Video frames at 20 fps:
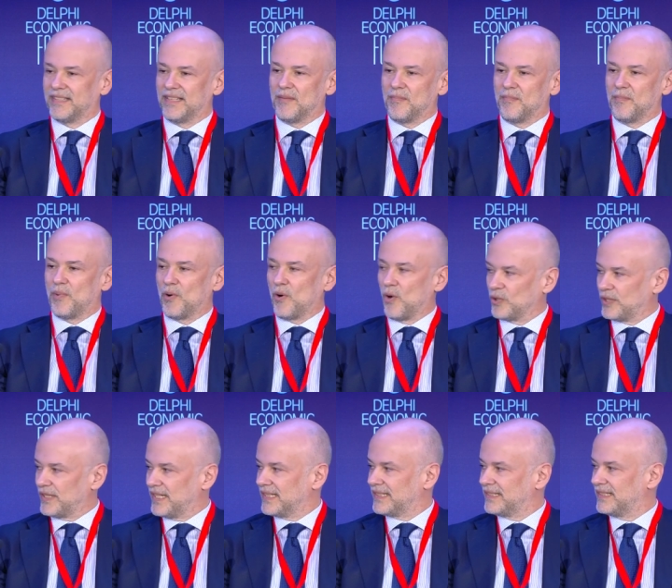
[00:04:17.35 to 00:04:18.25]
A
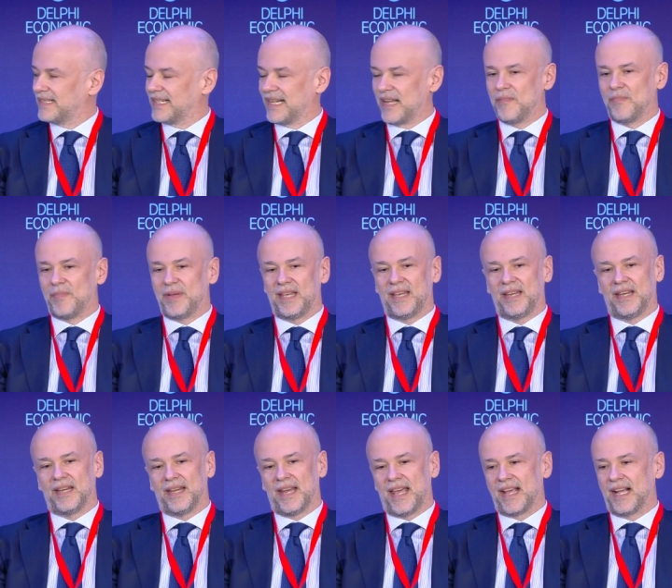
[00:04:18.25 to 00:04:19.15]
product can
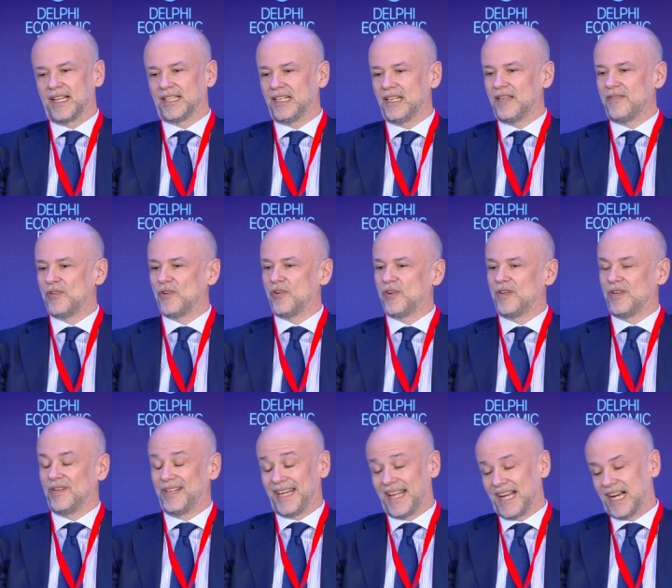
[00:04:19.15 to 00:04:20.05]
be negatively or,
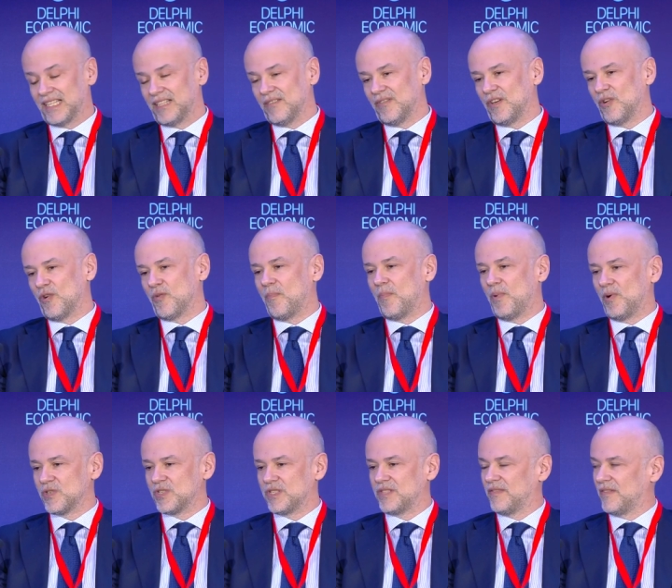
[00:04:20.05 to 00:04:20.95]
negatively or
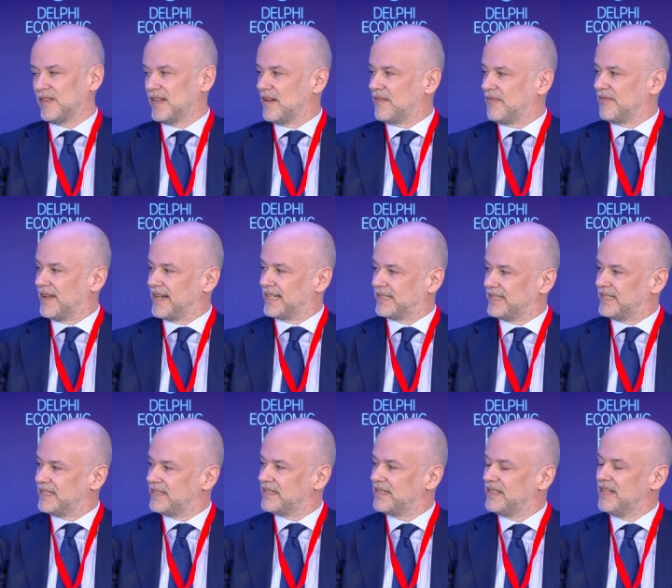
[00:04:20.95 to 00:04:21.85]
positively
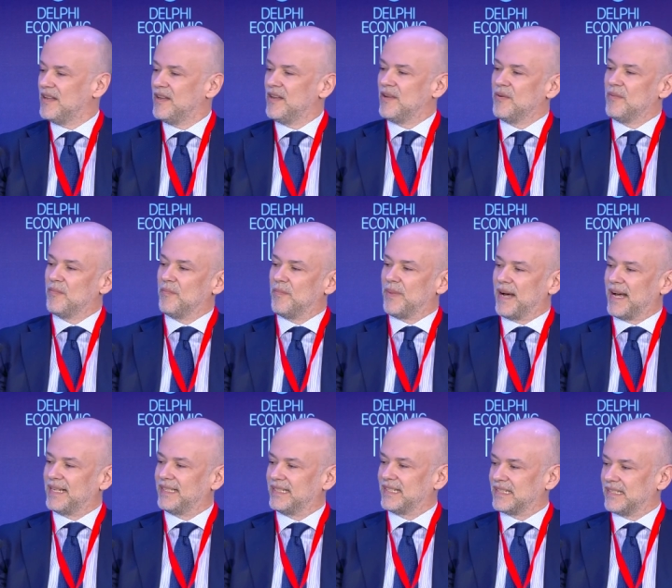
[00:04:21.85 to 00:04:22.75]
affected
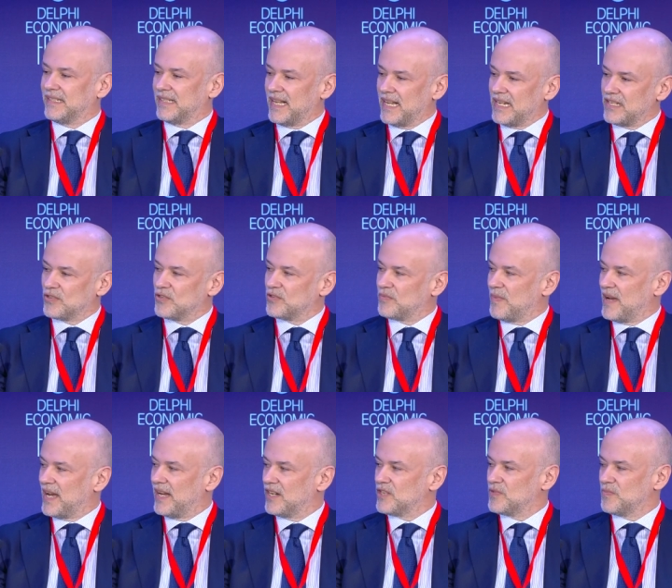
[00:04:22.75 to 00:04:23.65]
by destinations
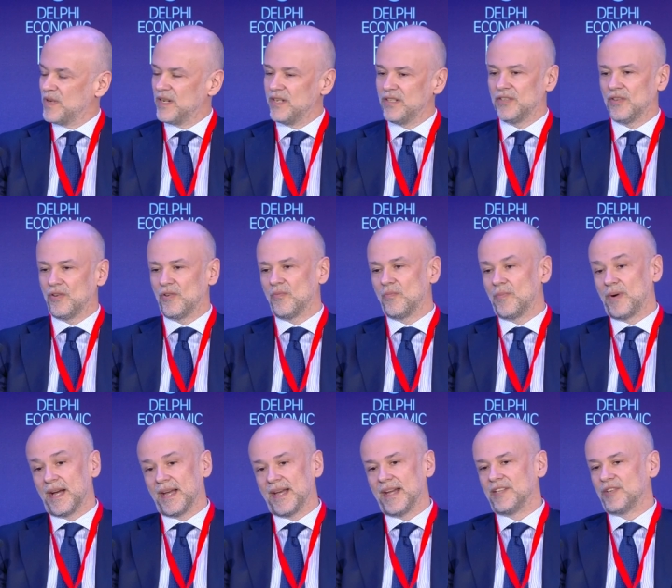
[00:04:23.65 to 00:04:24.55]
management or
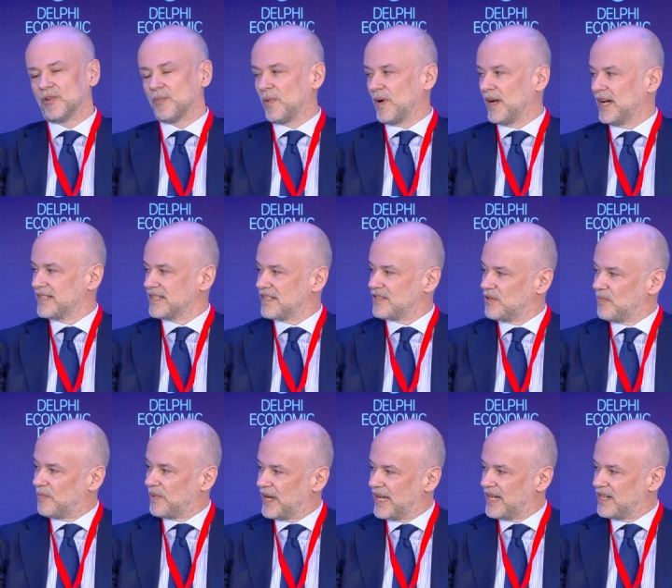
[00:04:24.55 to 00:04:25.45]
by enterprises
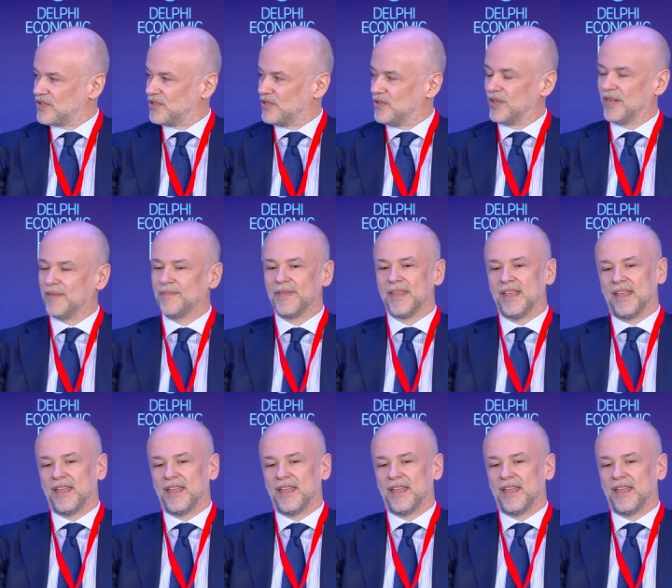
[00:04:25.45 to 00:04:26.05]
operation.